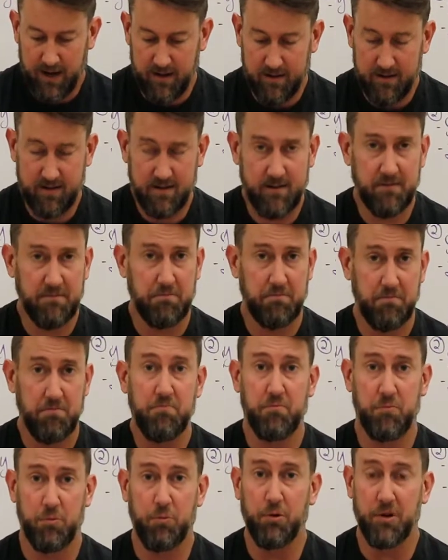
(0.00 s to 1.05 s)
it's
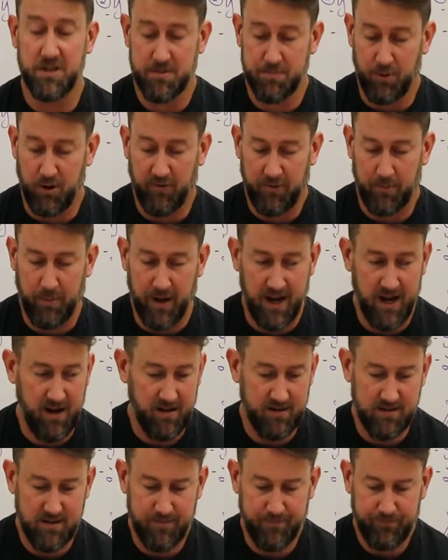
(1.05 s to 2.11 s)
really small for my
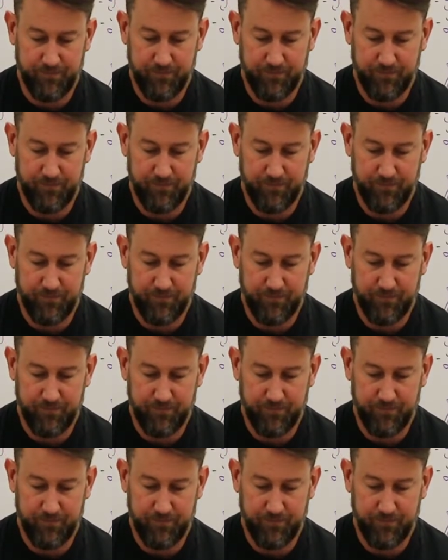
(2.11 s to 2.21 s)
hands.